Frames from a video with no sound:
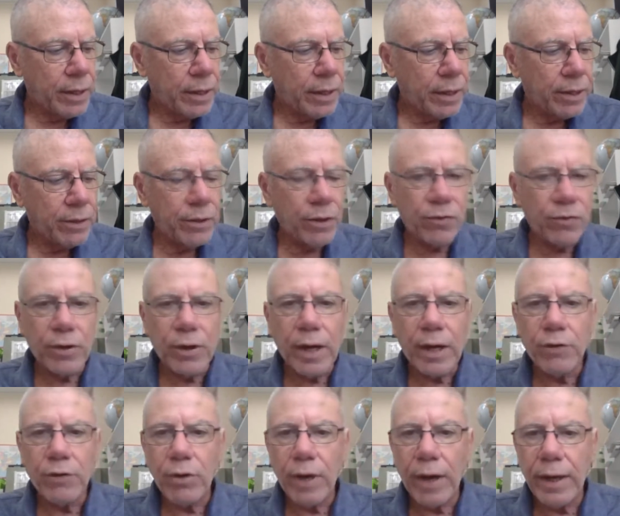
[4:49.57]
In addition,
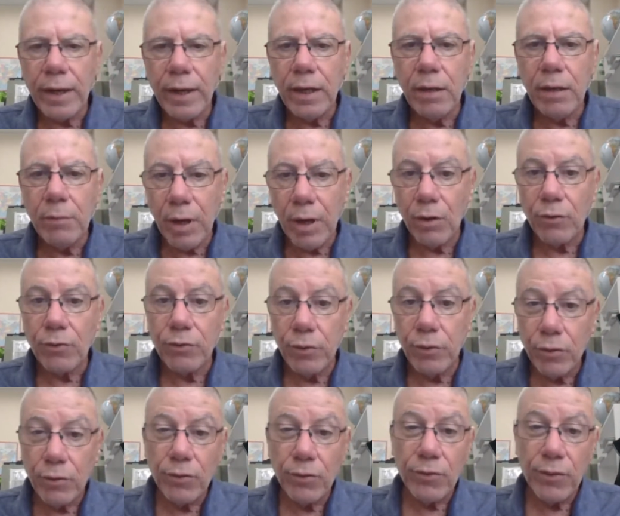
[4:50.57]
I try to email
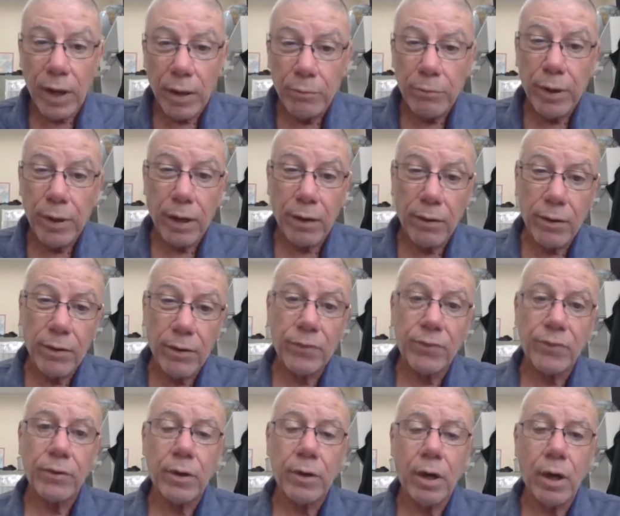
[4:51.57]
students and
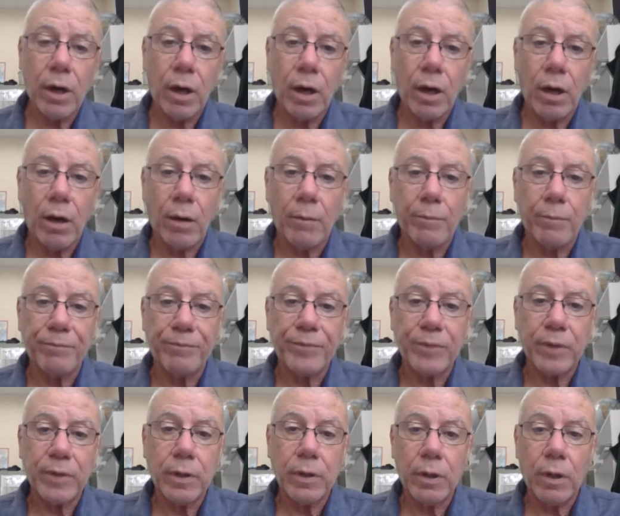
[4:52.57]
parents
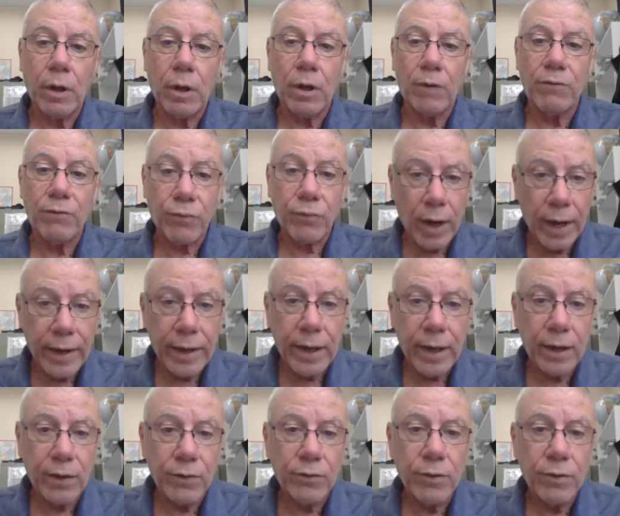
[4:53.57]
on
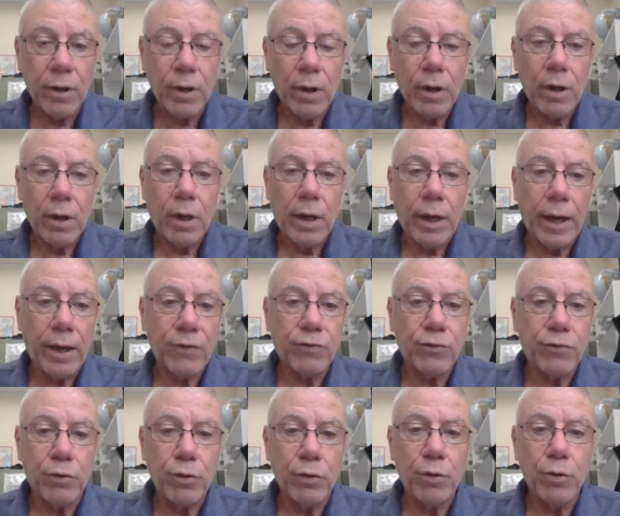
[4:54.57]
Fridays as
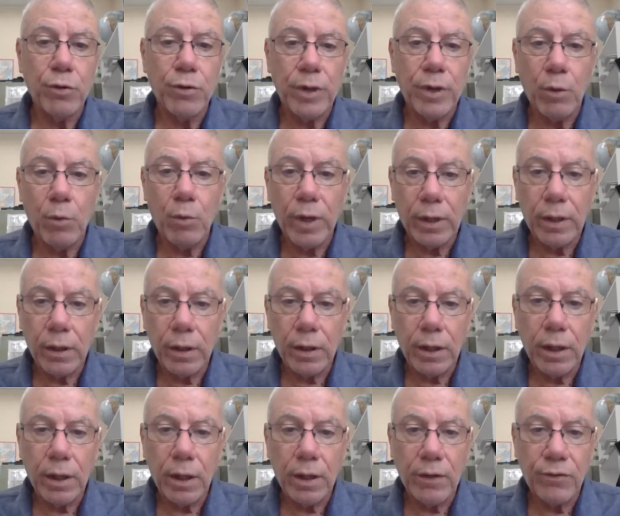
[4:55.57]
to the
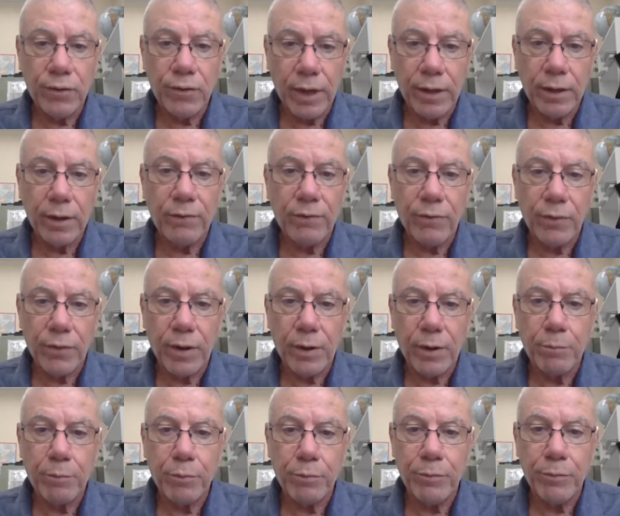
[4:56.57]
weekly agenda for the
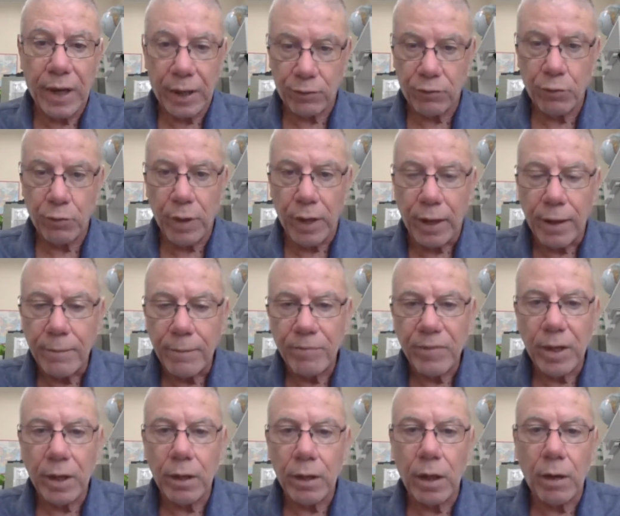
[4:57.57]
next week.
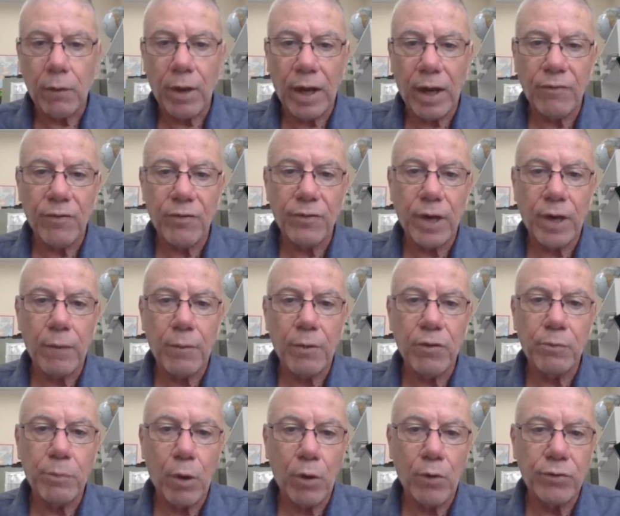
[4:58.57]
and I'll have
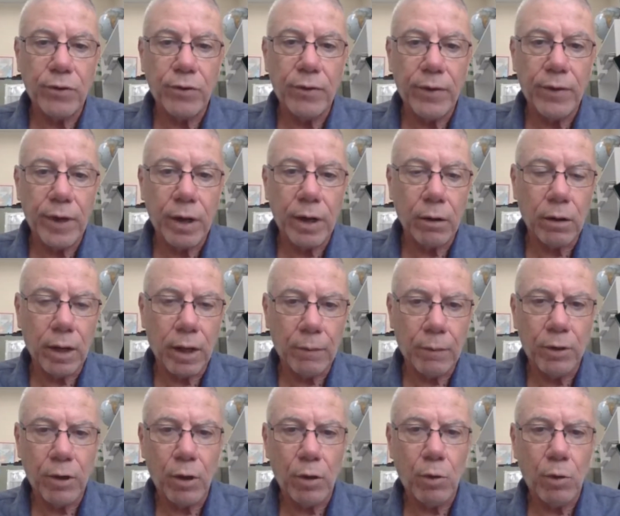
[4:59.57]
assignments posted there. Let
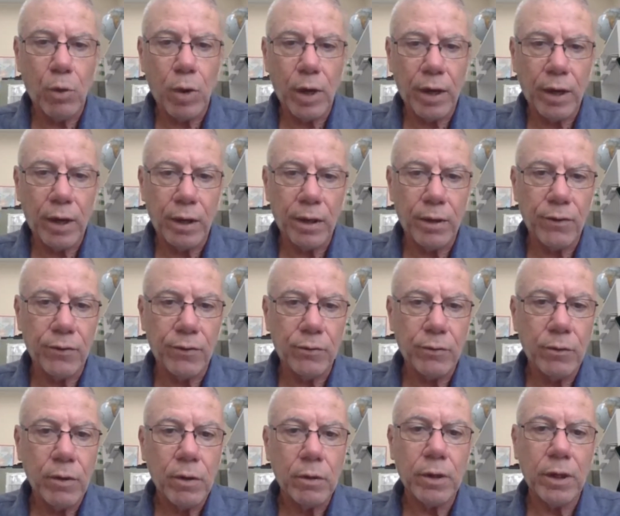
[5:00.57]
them know what it is,
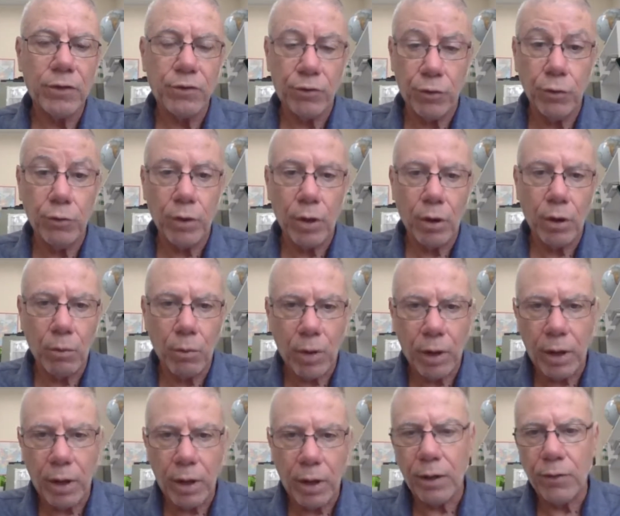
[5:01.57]
let you know
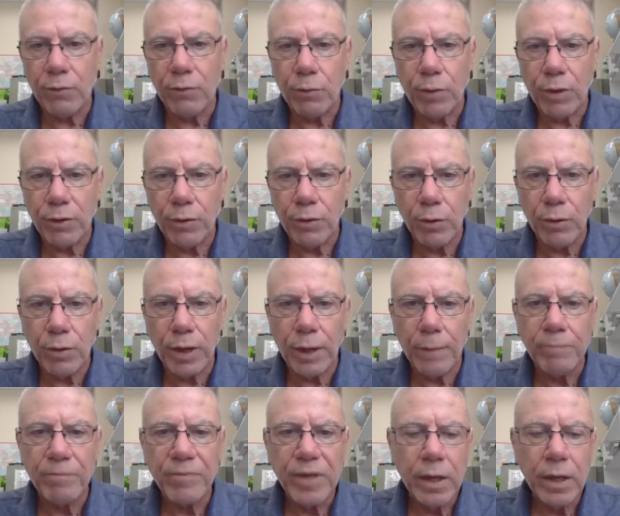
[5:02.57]
what it is we're
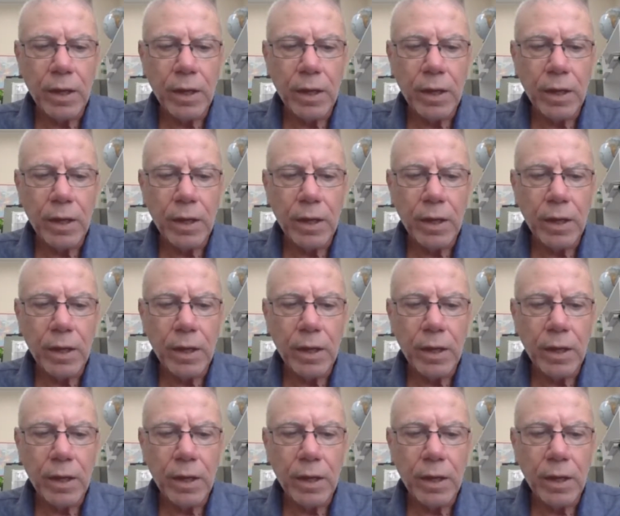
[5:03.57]
doing,